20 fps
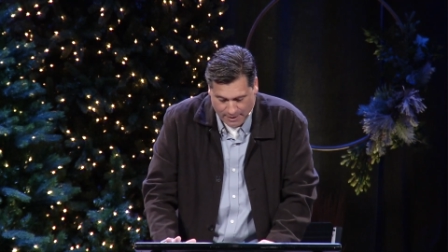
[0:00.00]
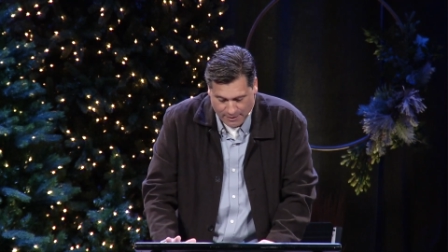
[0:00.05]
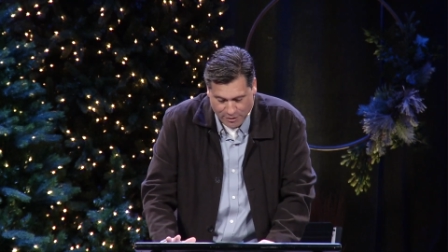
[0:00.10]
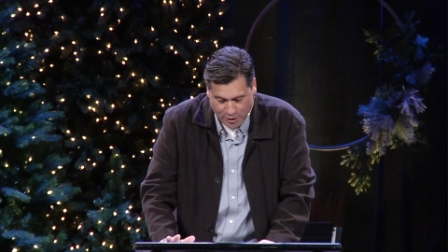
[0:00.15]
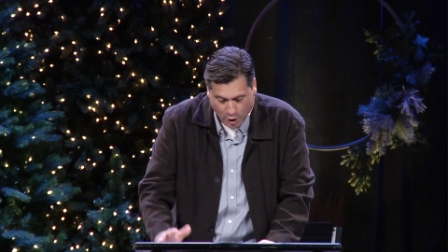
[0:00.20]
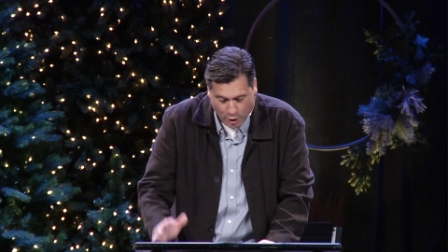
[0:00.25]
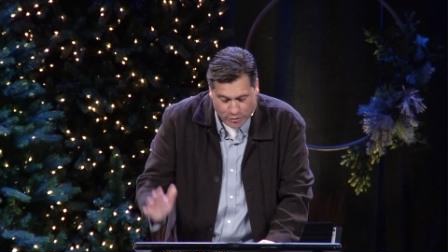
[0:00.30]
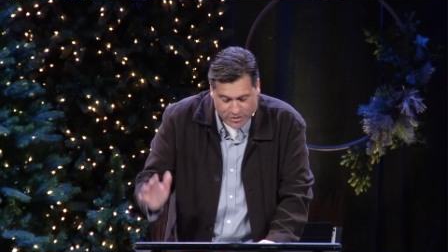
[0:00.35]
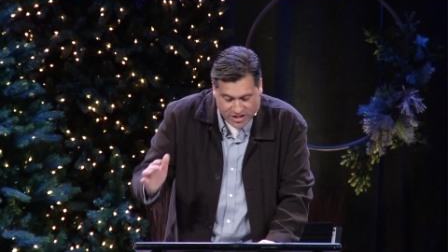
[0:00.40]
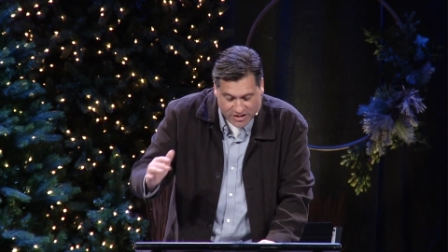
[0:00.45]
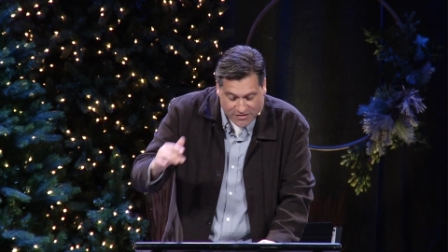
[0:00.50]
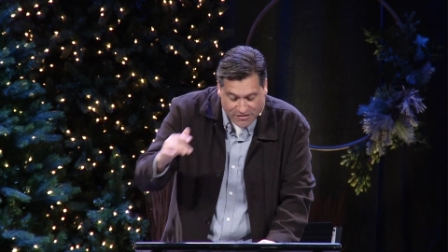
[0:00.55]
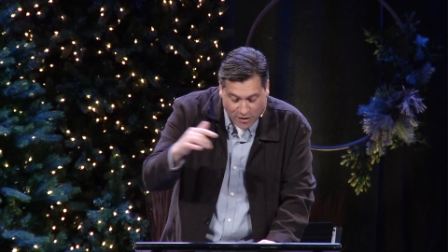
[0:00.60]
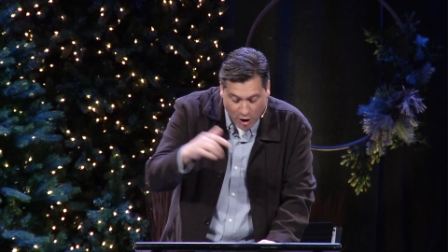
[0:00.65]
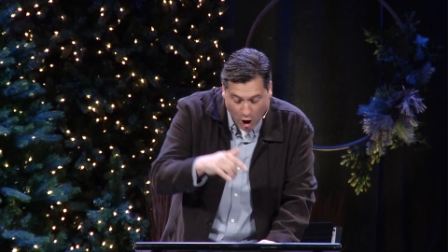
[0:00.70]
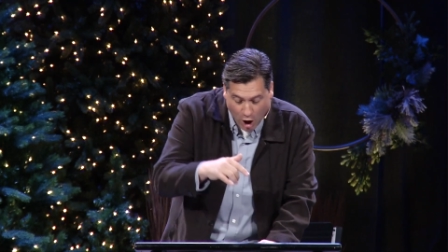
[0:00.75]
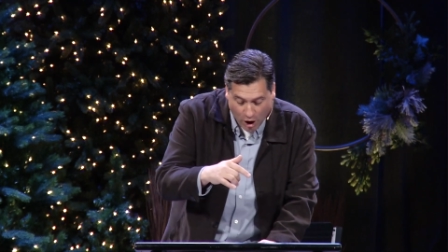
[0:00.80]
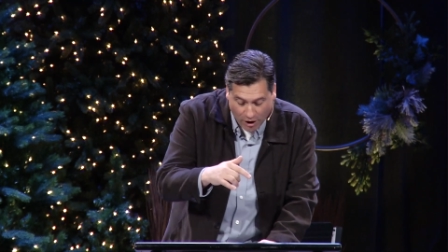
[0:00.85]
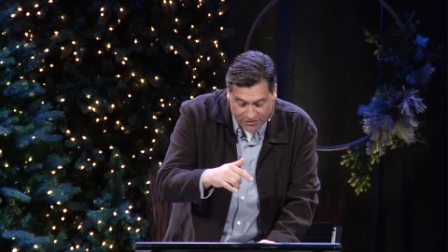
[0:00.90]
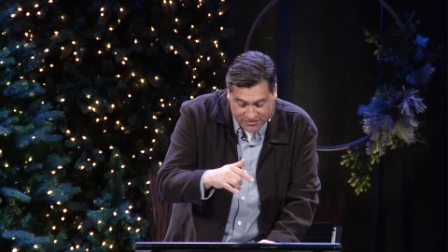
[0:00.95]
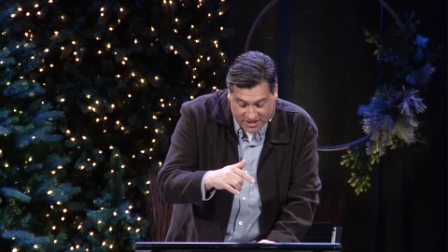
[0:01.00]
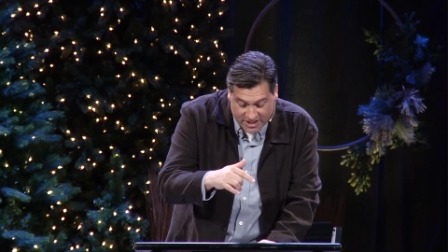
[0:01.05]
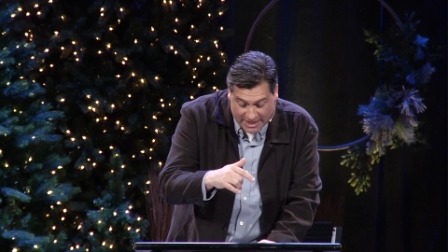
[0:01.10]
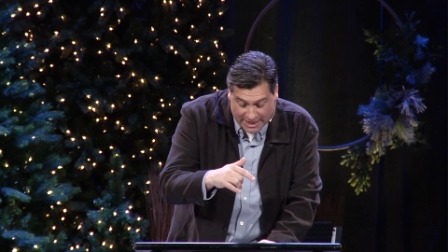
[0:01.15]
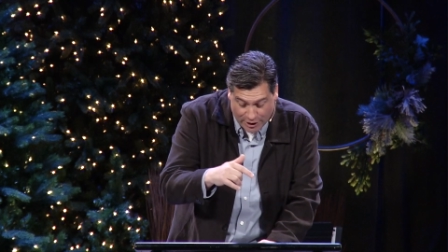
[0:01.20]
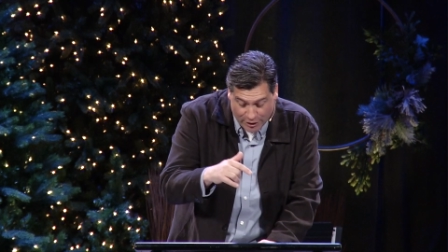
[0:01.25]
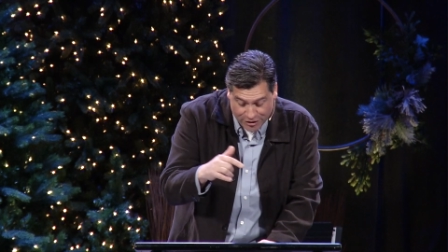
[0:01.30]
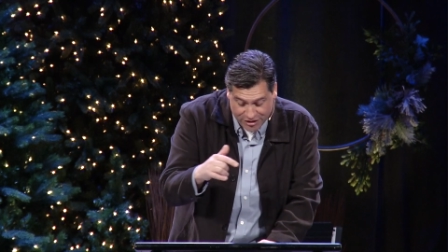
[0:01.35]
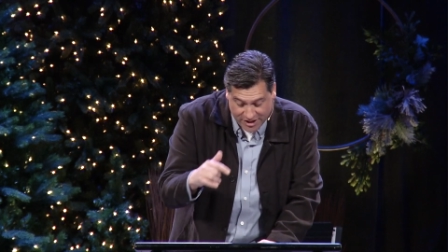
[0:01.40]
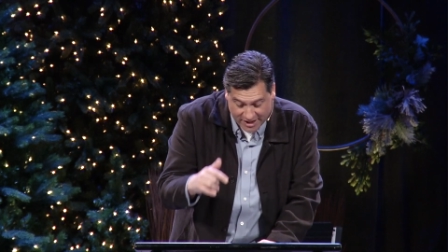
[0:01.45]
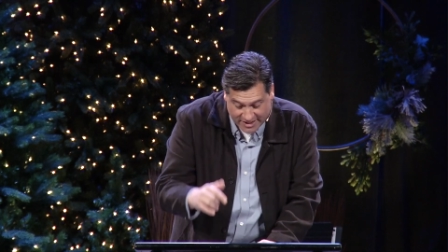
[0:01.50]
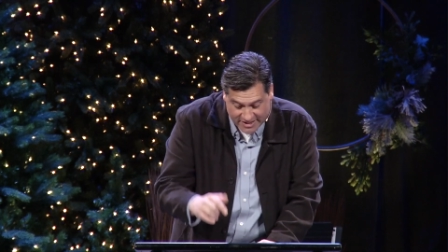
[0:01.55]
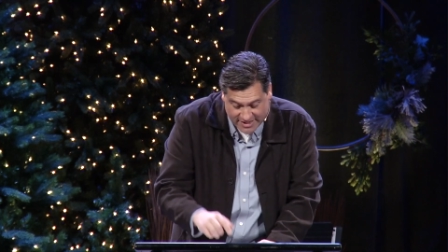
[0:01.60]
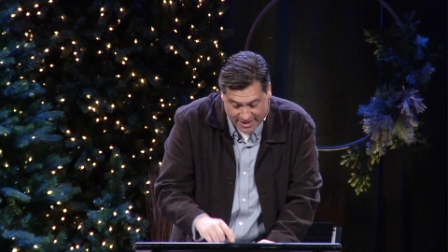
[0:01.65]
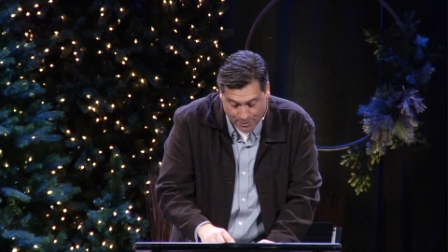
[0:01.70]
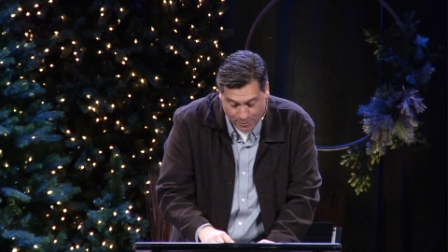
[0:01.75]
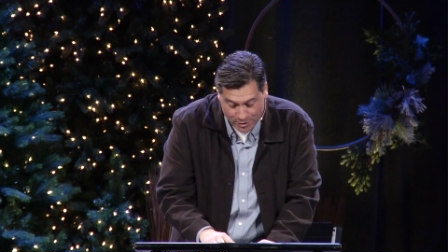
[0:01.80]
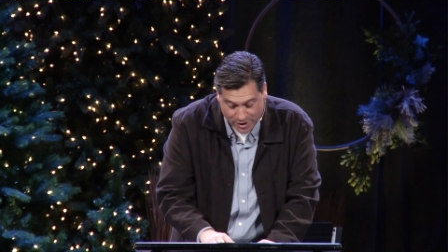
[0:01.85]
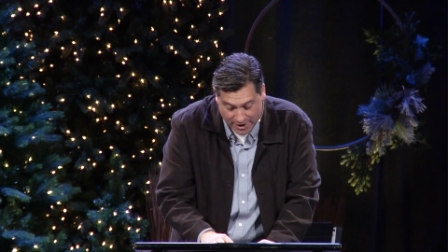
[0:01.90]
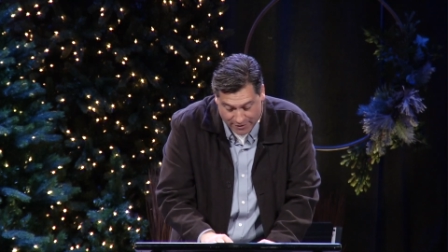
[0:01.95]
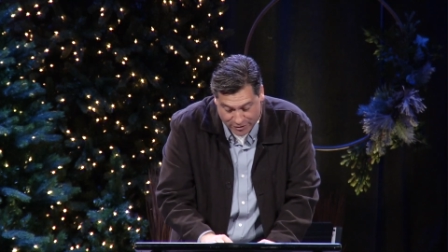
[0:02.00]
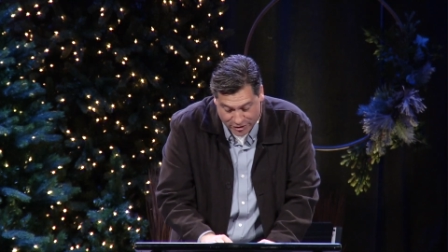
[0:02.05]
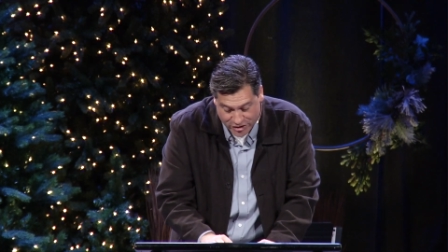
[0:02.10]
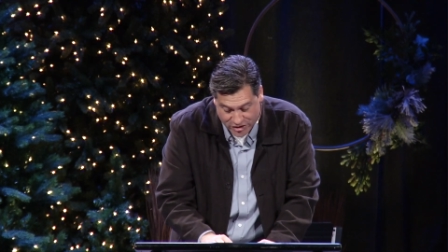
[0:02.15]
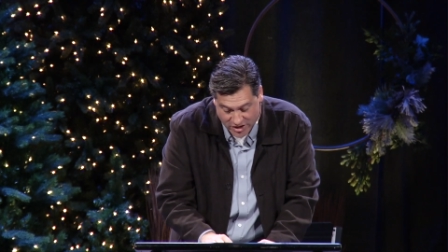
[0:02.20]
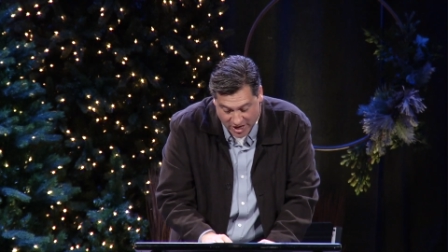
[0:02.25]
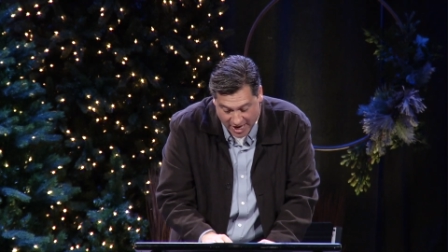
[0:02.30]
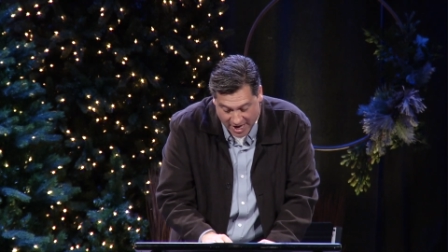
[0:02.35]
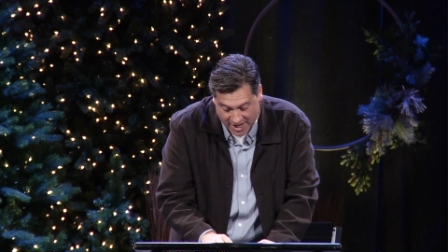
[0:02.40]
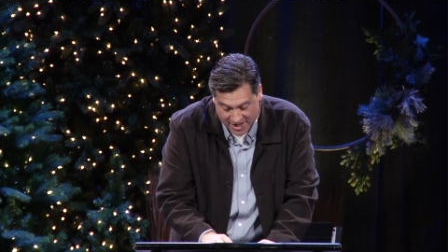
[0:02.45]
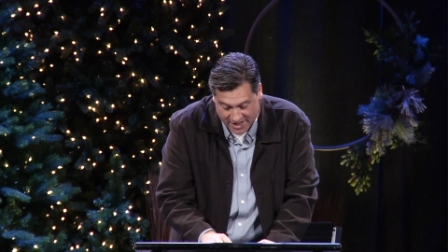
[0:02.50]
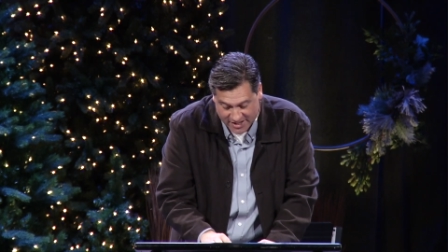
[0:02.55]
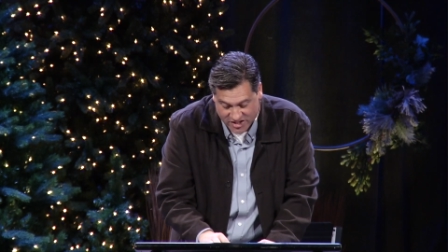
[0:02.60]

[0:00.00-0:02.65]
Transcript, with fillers: Those involved hear things that were never said